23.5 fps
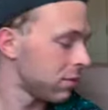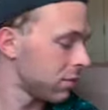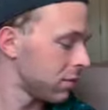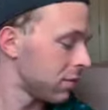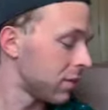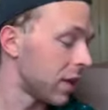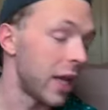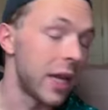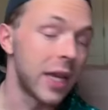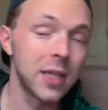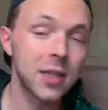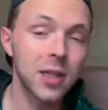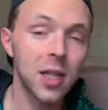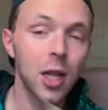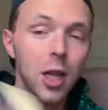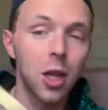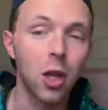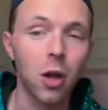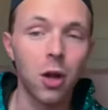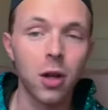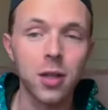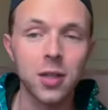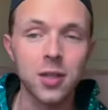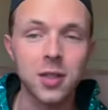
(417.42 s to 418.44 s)
it's a
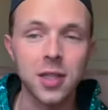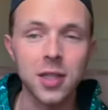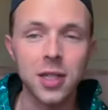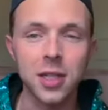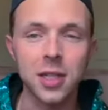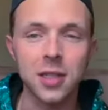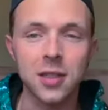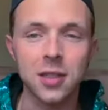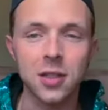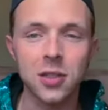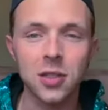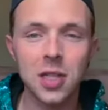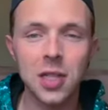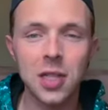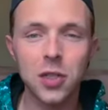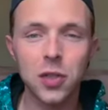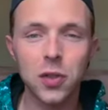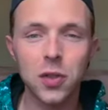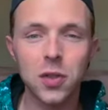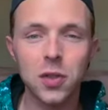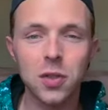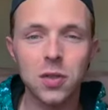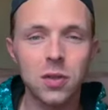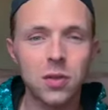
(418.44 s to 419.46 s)
long series. There's like
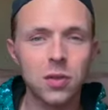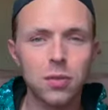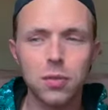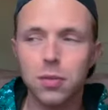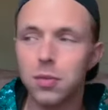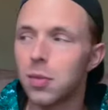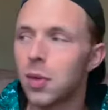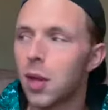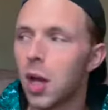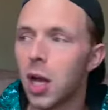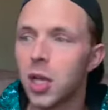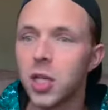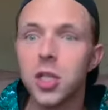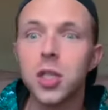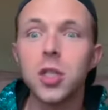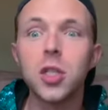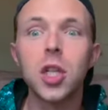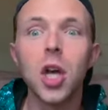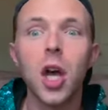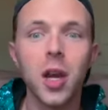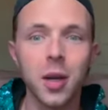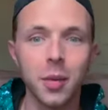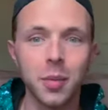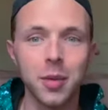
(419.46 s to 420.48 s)
a
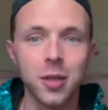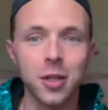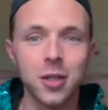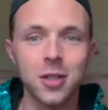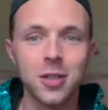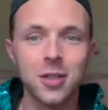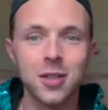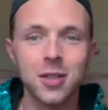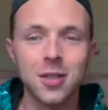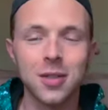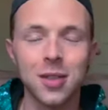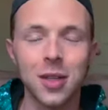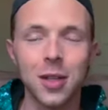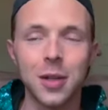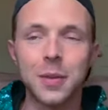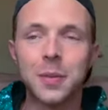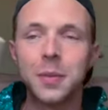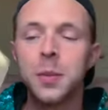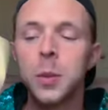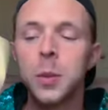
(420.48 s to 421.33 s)
ton of books, so